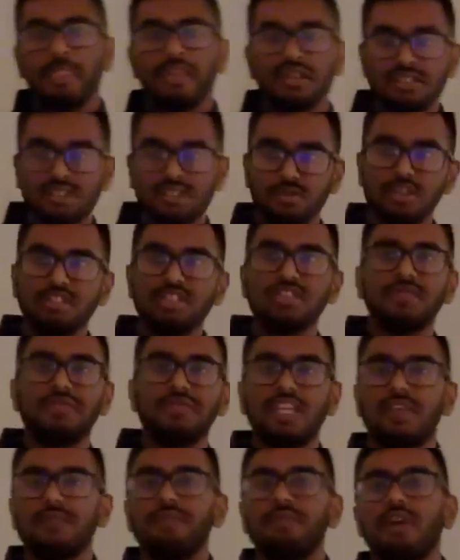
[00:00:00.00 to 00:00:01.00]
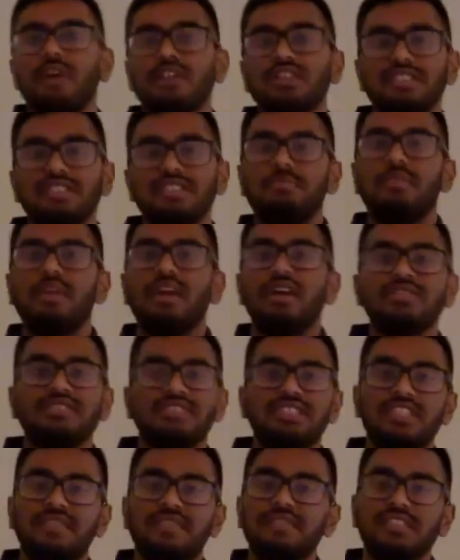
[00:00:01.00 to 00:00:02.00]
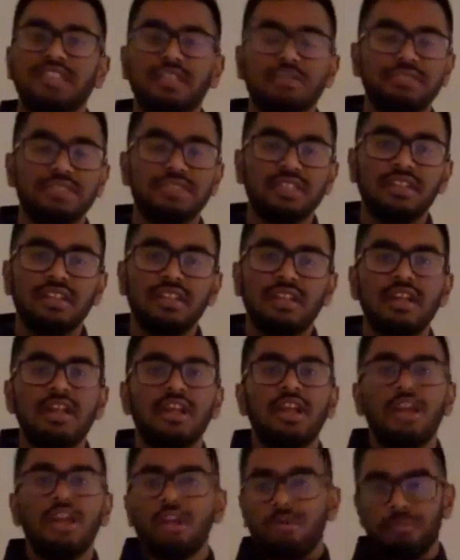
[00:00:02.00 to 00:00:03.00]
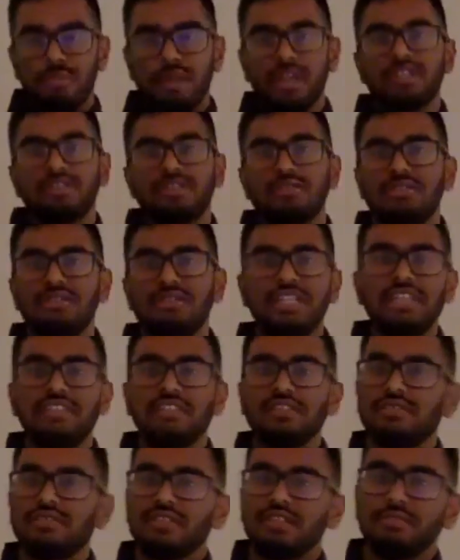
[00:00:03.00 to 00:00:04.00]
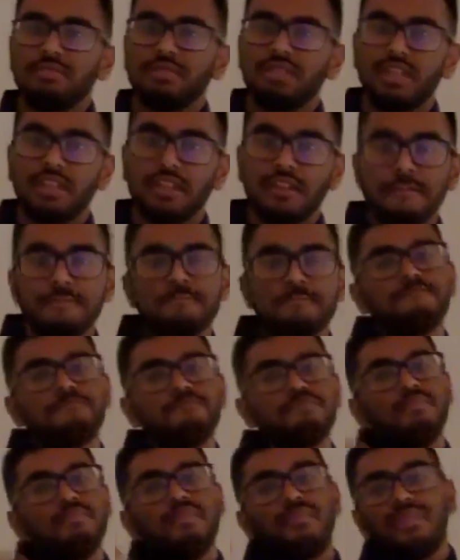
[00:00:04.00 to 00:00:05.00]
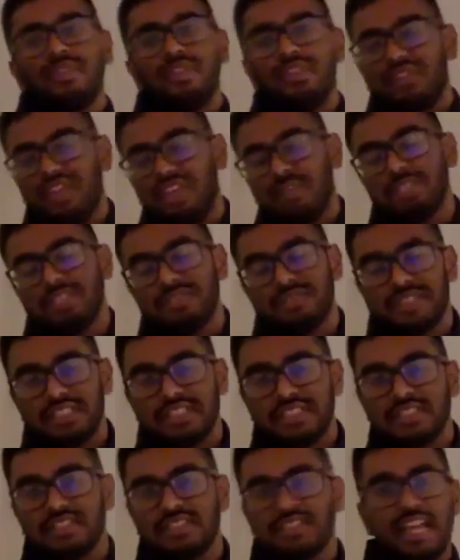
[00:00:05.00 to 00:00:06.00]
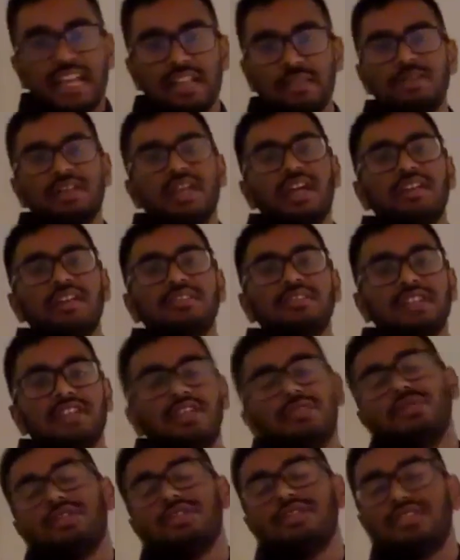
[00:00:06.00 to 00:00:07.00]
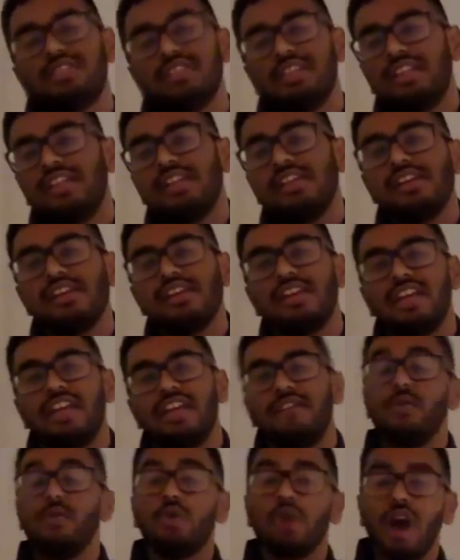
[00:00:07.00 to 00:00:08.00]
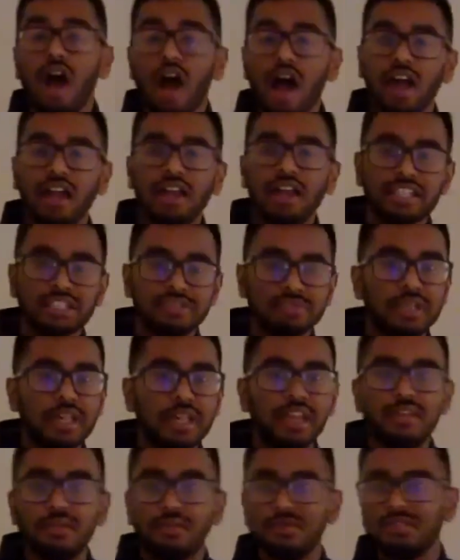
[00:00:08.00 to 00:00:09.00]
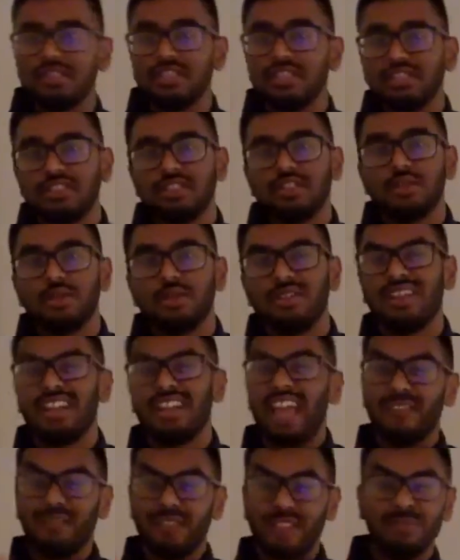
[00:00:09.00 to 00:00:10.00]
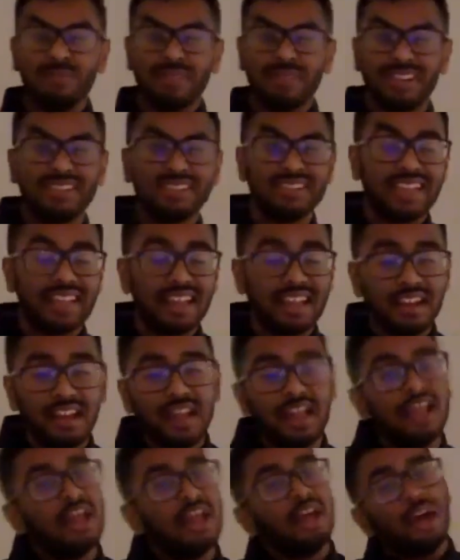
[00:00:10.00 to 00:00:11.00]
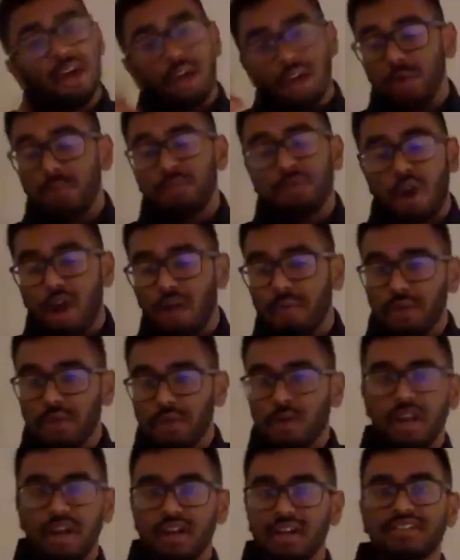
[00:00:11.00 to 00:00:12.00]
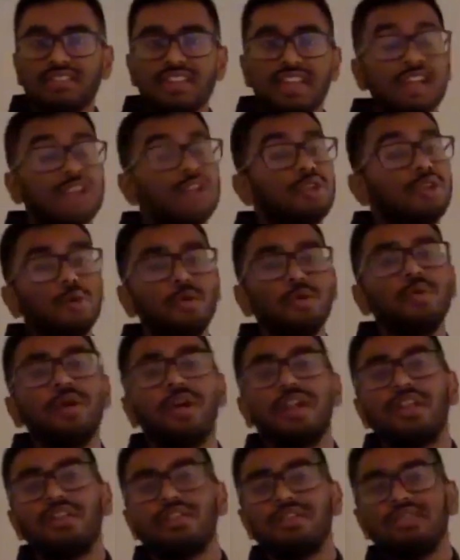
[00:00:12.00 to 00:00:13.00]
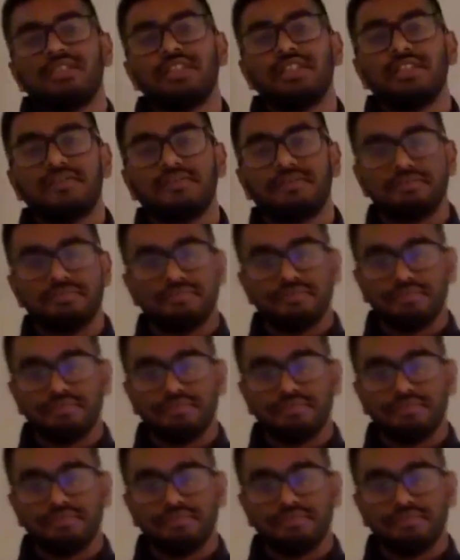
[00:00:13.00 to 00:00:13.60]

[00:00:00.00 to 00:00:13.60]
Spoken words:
So once you think you've got some mastery of the subject, make sure to teach it to somebody. The famous physicist Albert Einstein once said, if you can't explain it to a 6-year-old and have them understand, you probably don't understand it too well yourself.